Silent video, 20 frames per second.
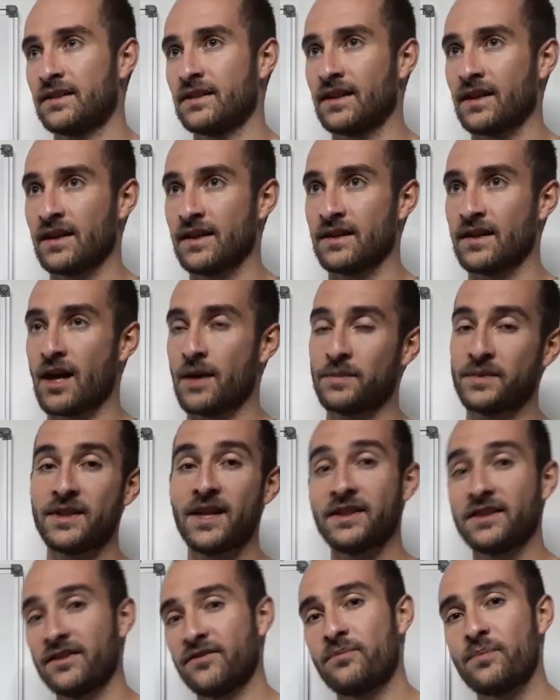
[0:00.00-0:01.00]

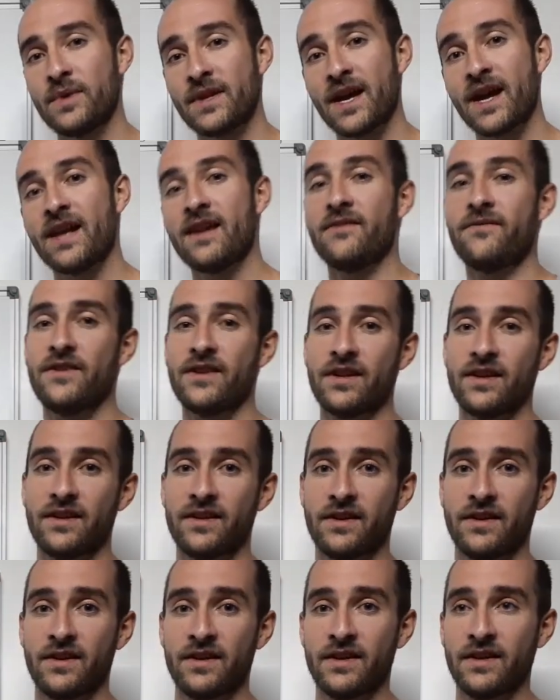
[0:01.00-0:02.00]
obsessive
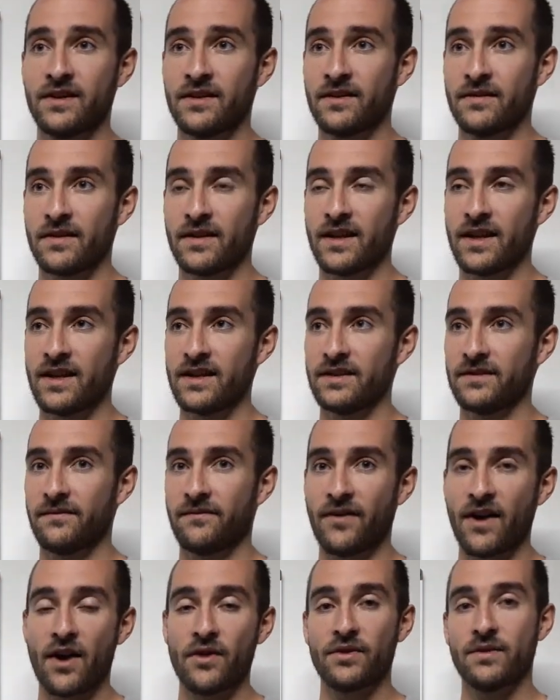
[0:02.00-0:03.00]
behavior is
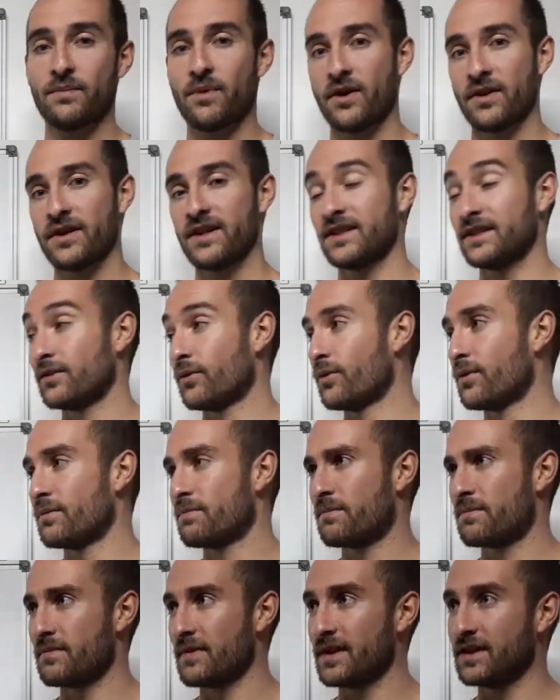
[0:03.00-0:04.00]
frowned upon or
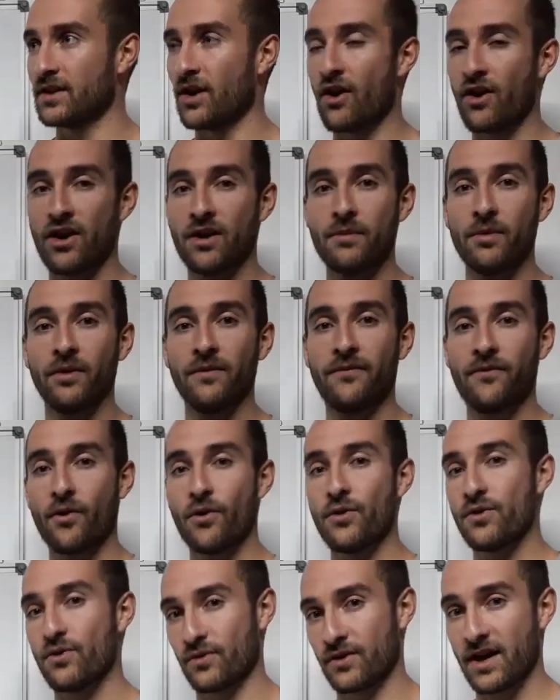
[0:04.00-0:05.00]
is horrible for
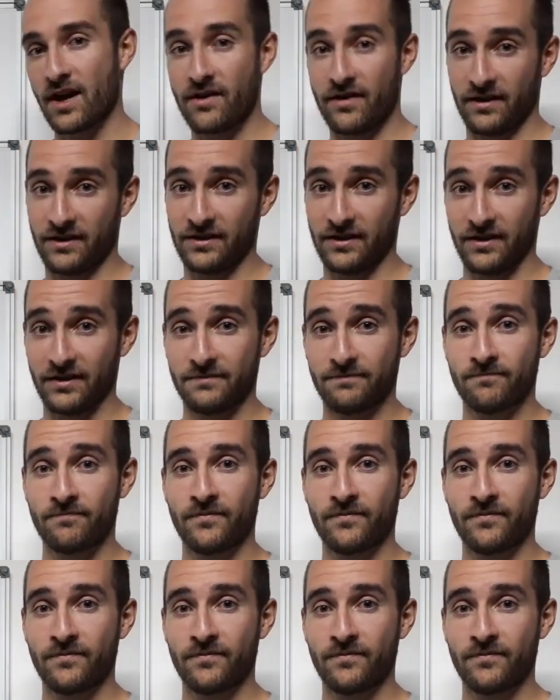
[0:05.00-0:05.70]
your character.